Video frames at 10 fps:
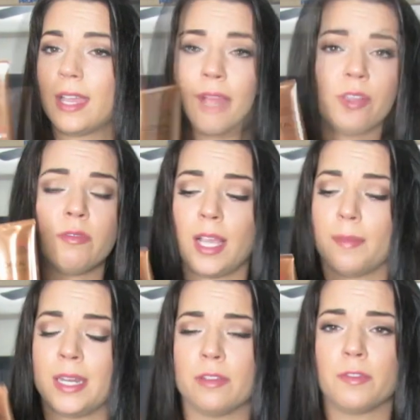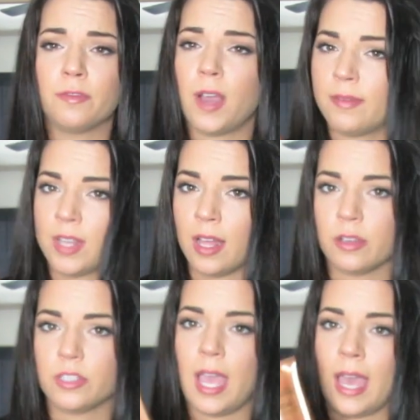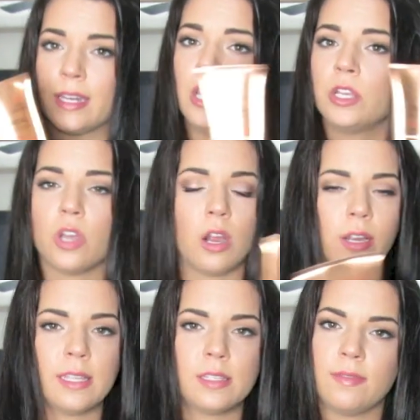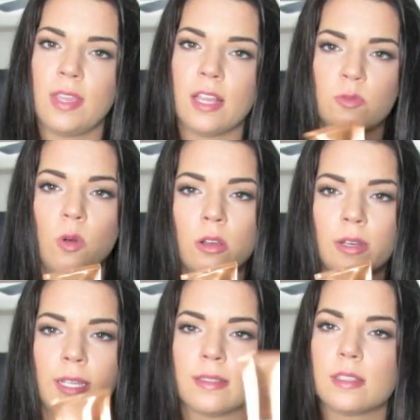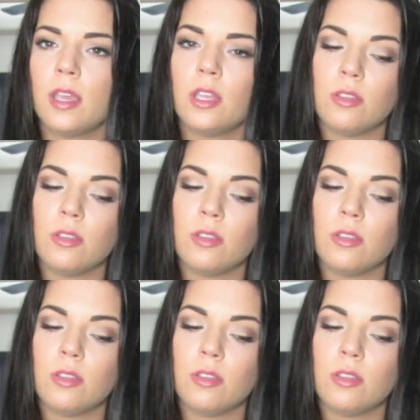Definitely recommend it for $5 at Target, CVS, Walgreens.